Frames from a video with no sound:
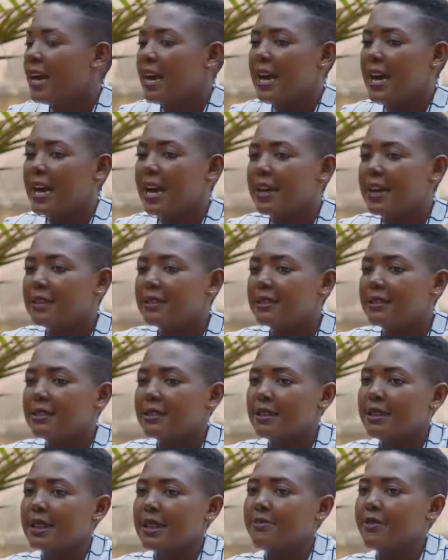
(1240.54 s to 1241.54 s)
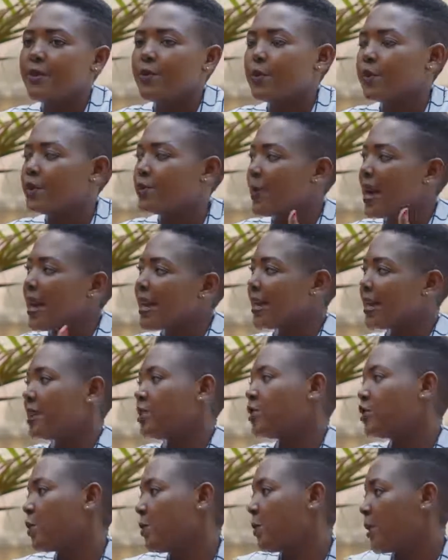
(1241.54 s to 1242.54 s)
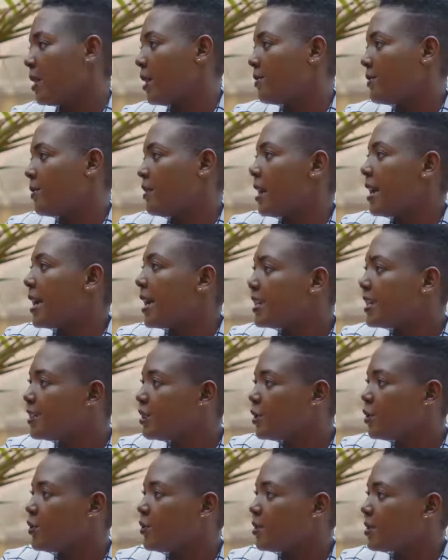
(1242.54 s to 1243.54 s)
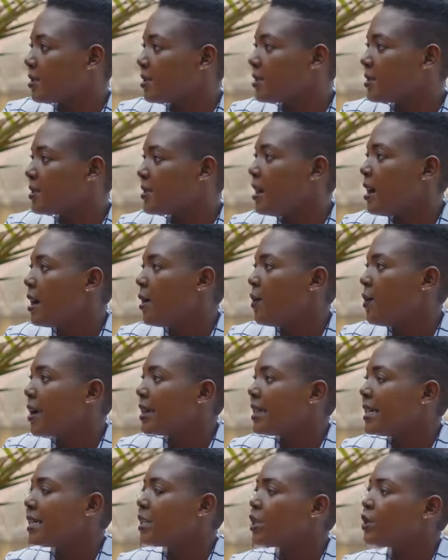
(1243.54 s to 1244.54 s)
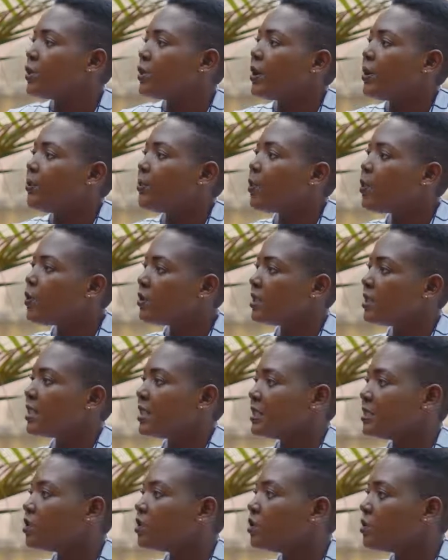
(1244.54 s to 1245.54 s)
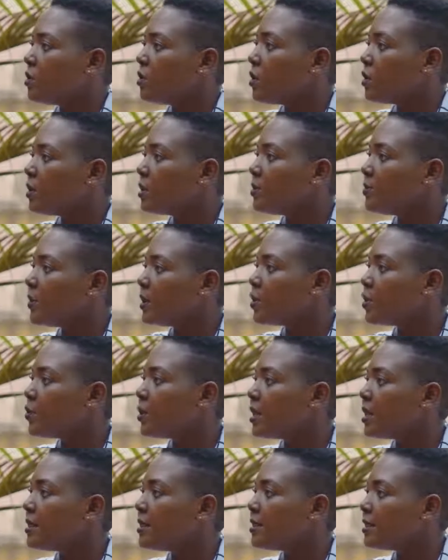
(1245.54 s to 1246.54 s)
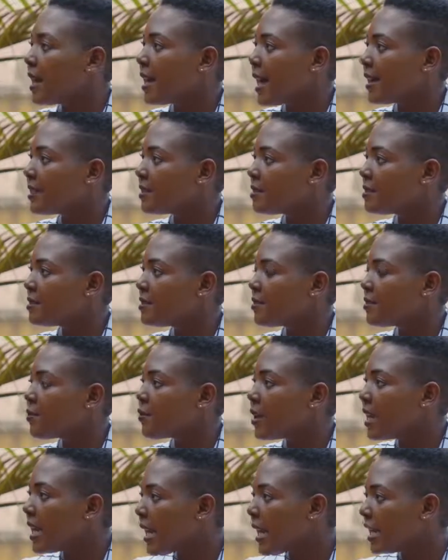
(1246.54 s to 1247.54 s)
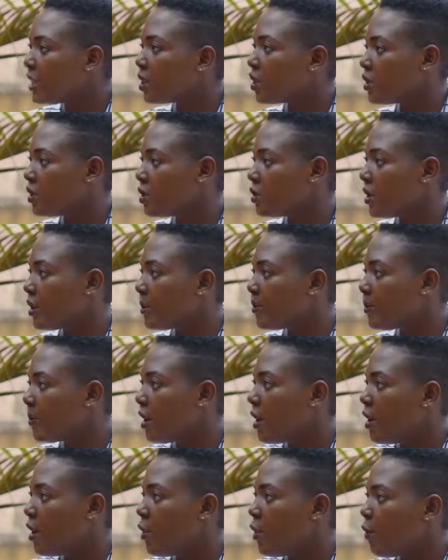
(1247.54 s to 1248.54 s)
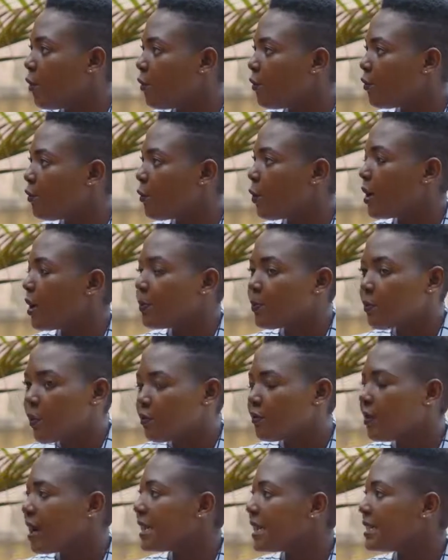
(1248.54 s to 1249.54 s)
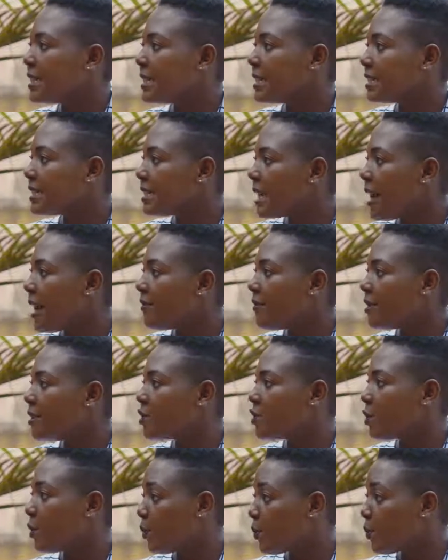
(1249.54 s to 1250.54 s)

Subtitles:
and then there is my customer, there are end users? What is so important to note between that relationship of providing a service or a